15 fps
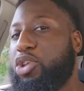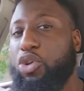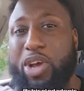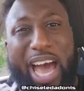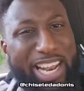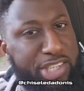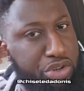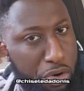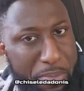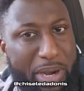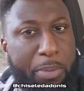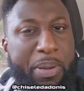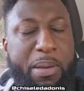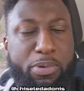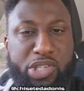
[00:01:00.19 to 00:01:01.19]
But do you got to scream
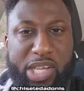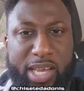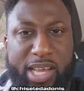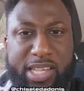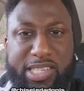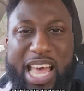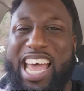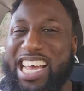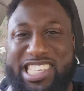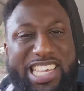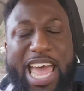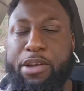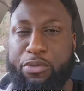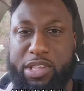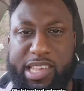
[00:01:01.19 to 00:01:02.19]
it in people's ears? It's
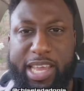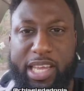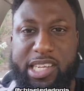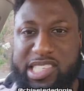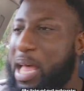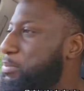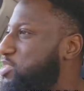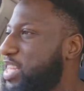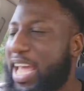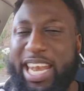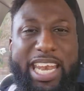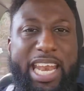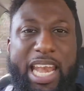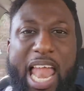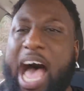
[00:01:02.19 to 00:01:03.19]
getting ridiculous. I'm
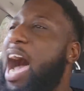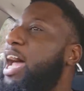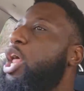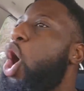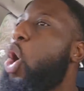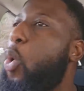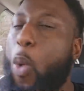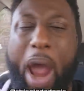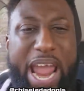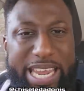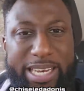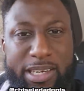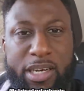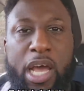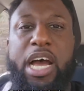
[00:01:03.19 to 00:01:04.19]
standing in line
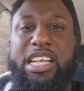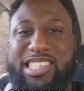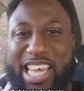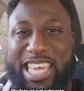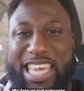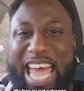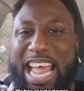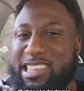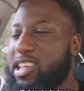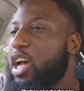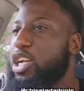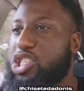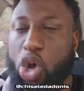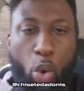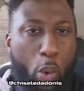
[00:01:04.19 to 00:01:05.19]
waiting to get
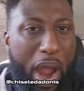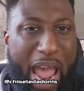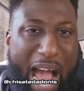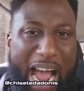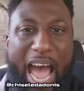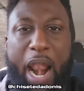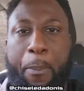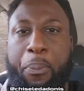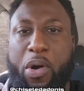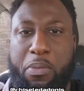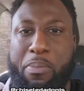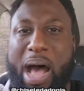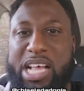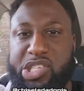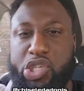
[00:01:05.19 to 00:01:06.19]
to where I got to
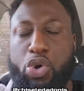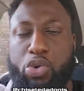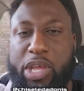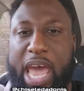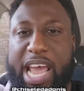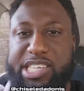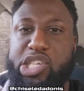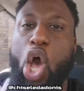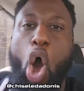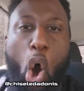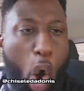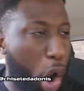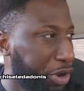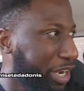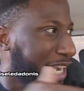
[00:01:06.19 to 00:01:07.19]
put my suitcase
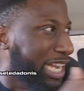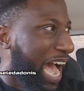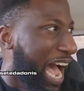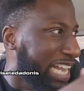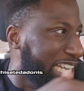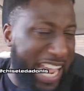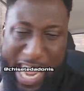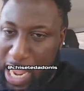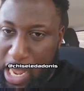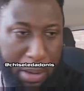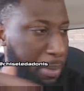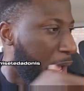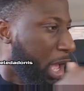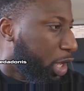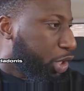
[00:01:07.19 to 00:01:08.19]
on the goddamn,